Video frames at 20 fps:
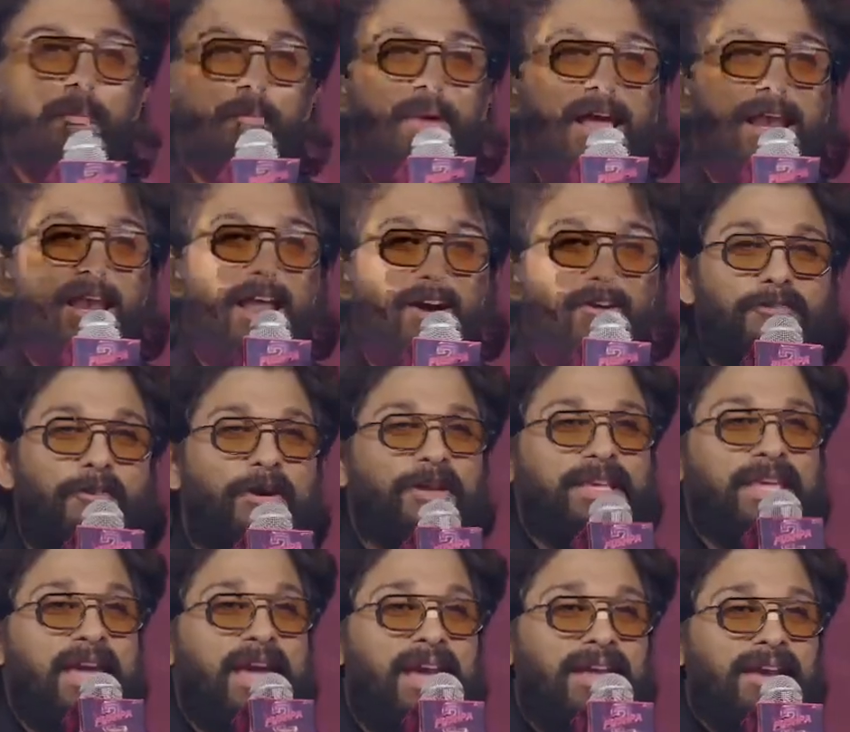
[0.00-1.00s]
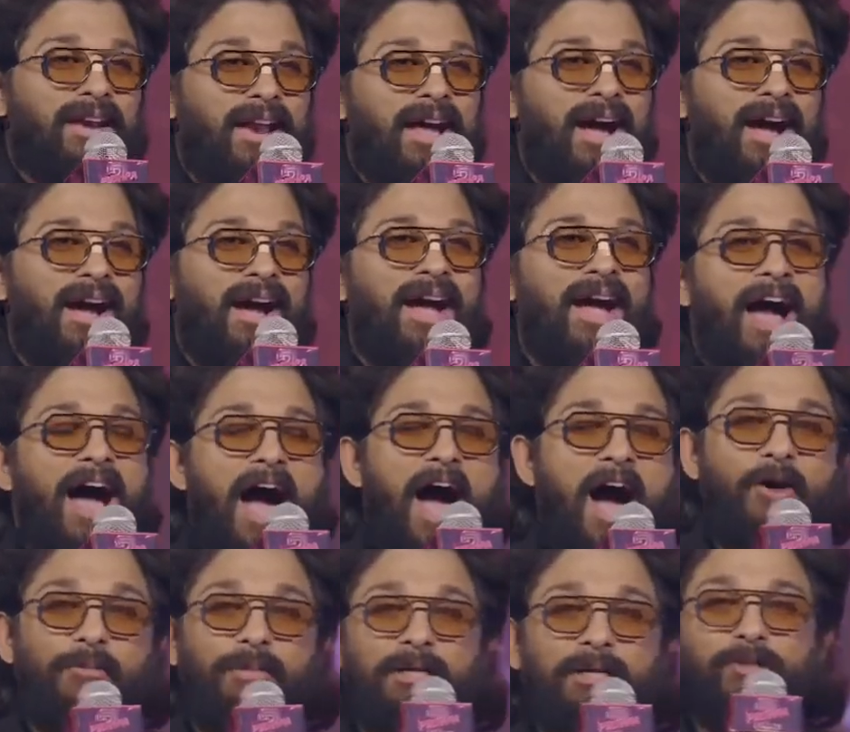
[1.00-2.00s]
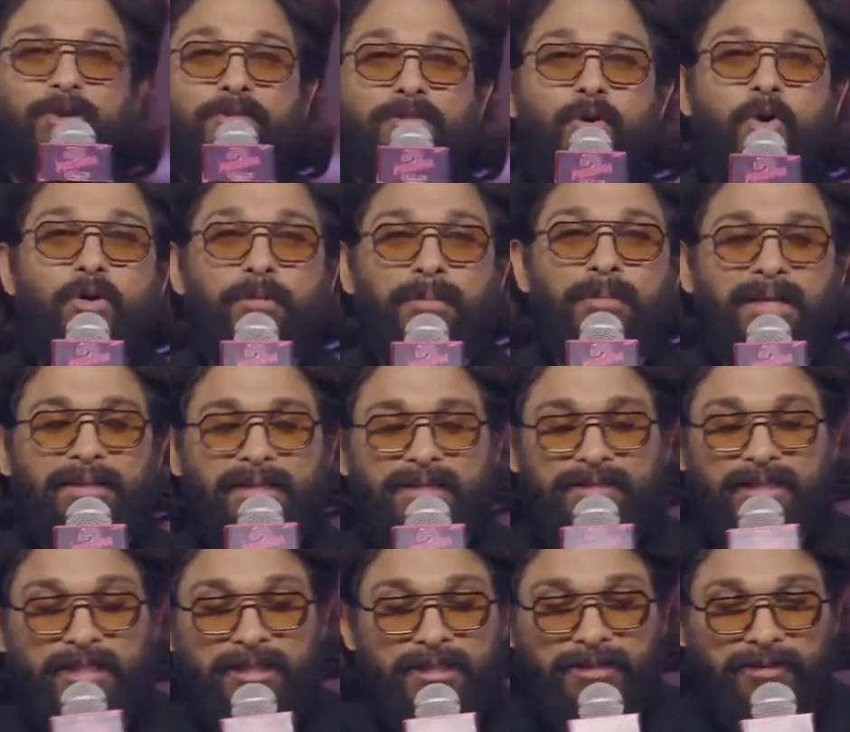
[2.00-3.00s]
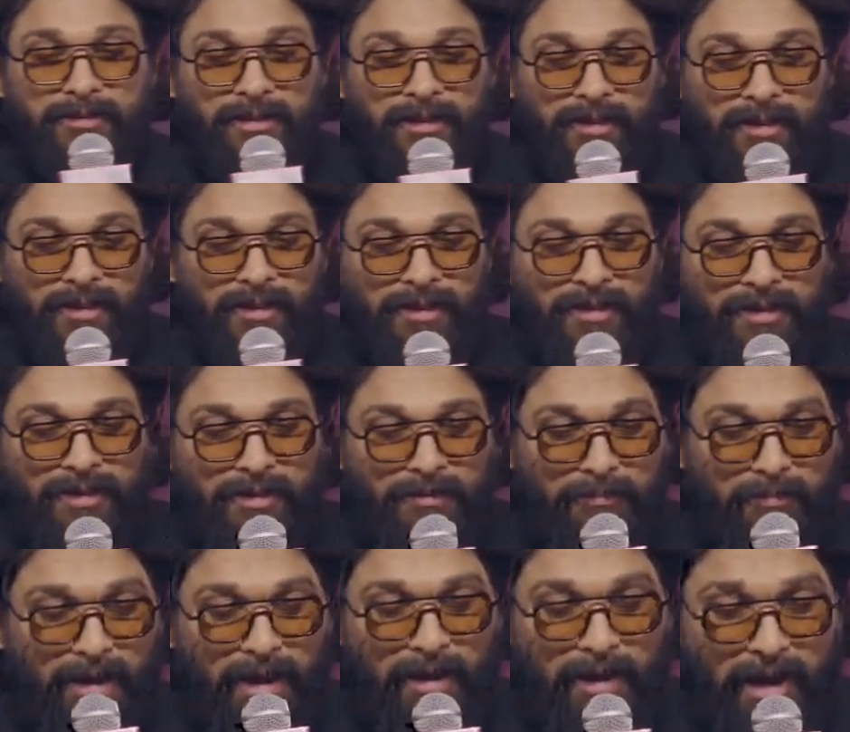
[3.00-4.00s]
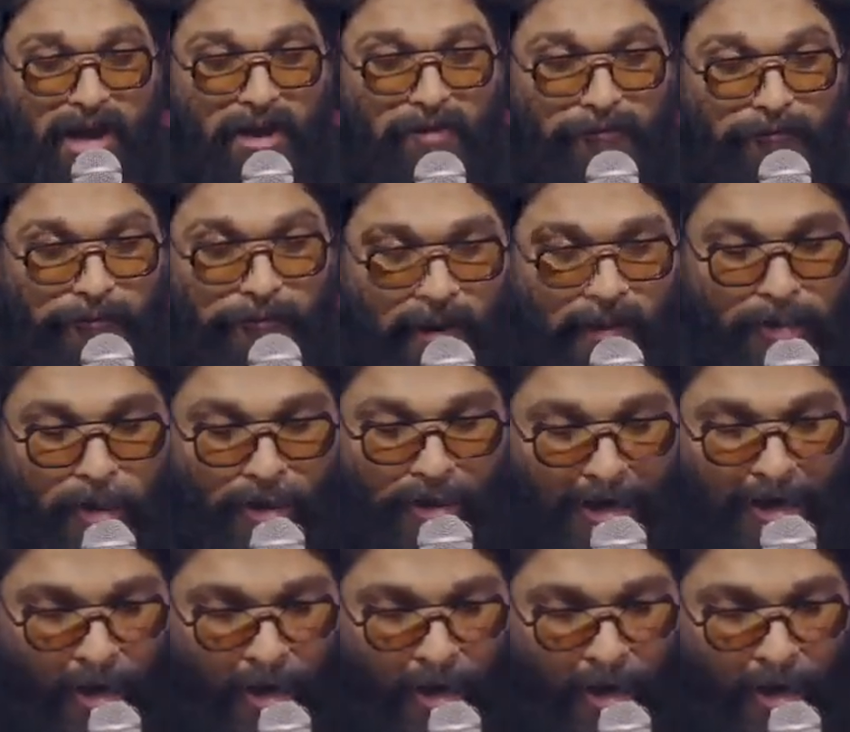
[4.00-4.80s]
my love for Kerala, how much you've owned me. This is my love from your